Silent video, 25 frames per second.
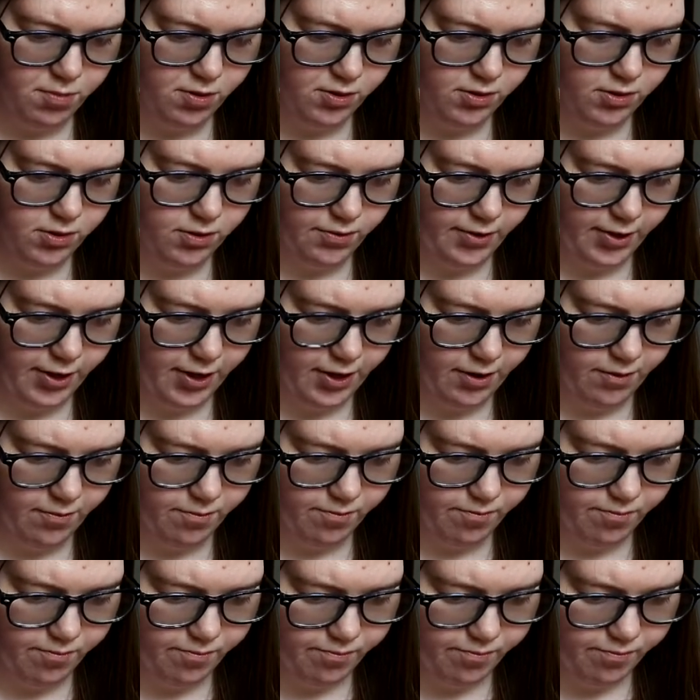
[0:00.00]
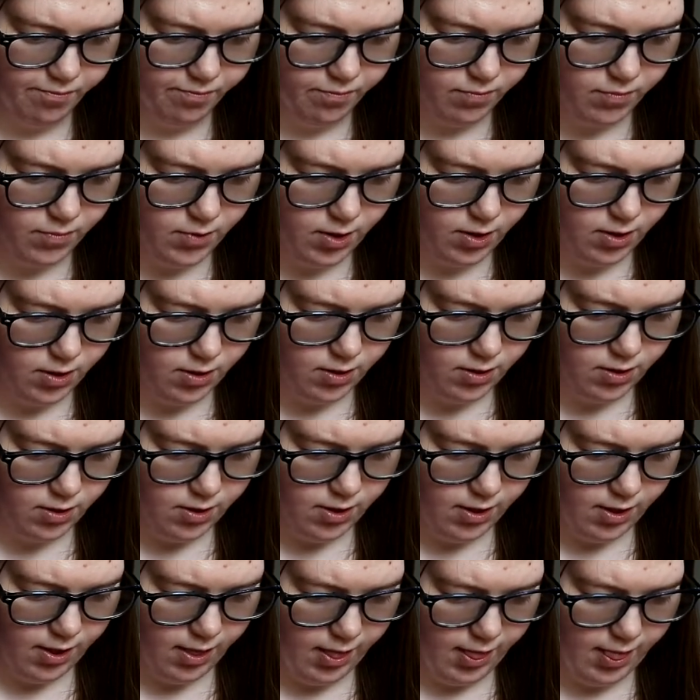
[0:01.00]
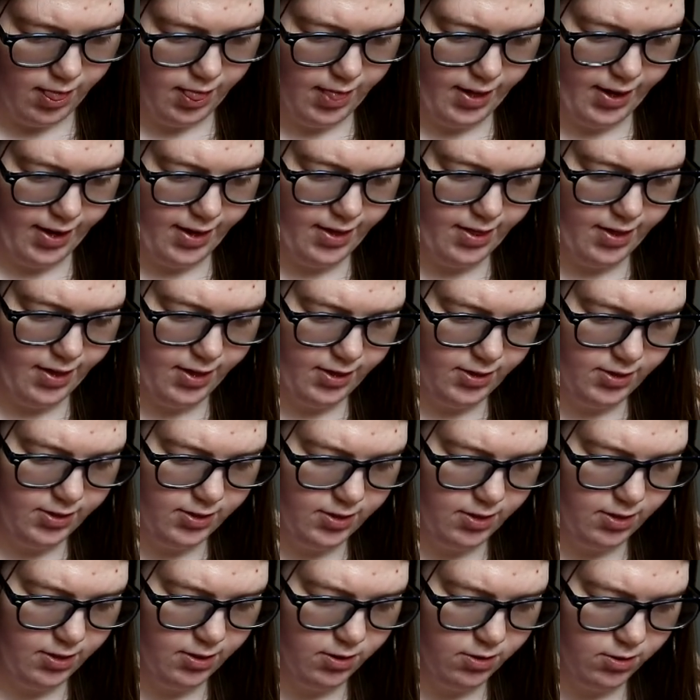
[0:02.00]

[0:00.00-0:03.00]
on doing it like this.